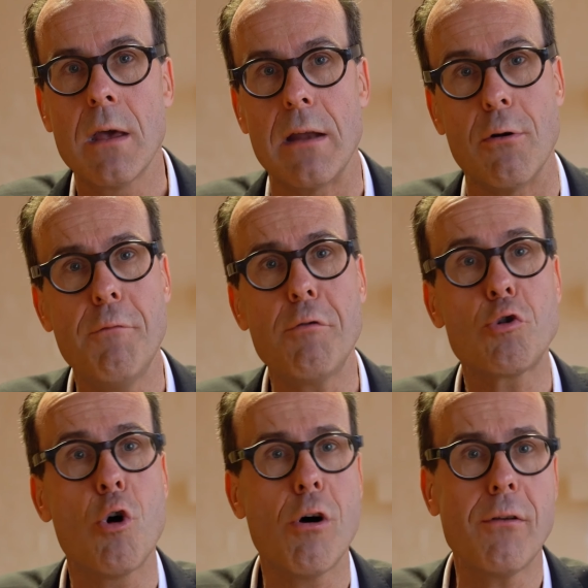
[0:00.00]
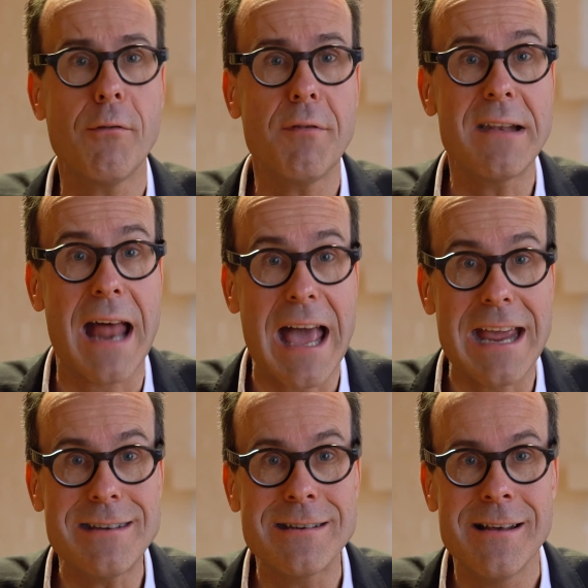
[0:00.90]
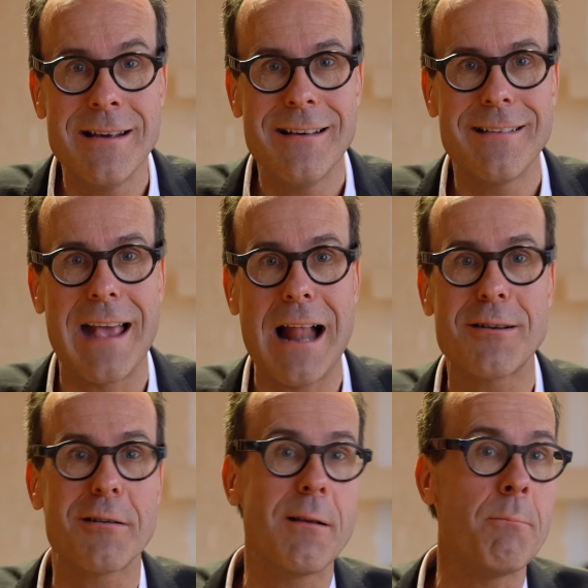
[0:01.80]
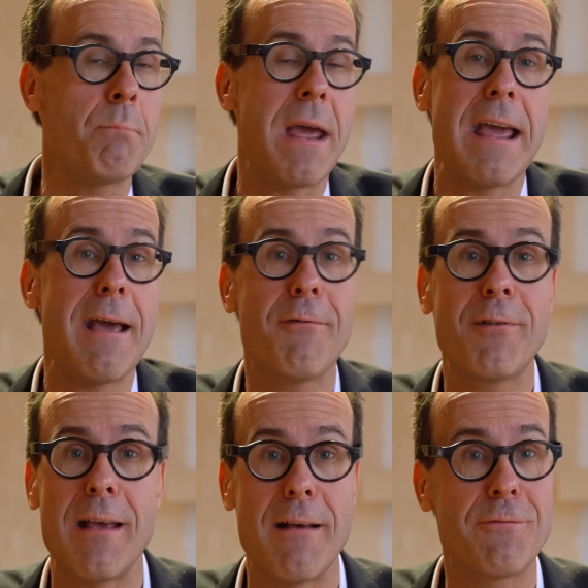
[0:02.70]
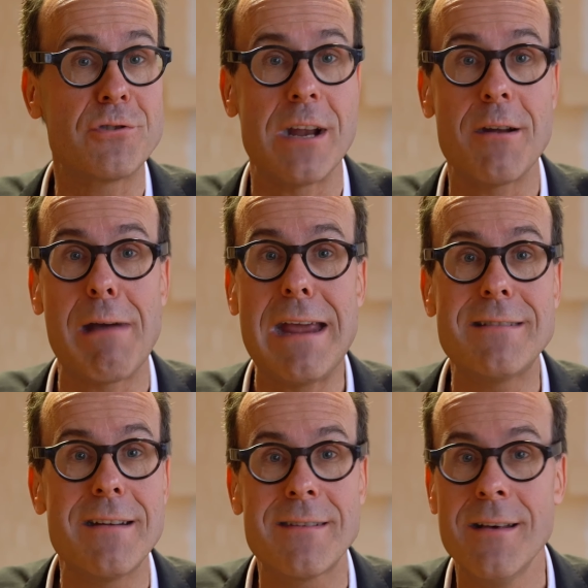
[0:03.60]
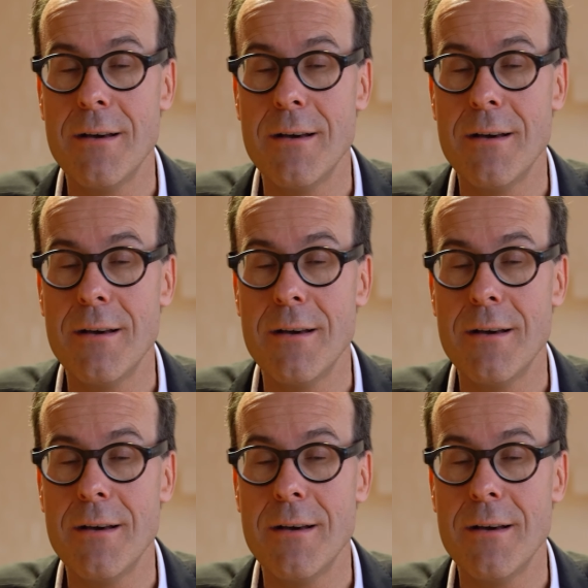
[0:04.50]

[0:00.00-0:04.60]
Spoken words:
And over the course of a night, the algorithm have generated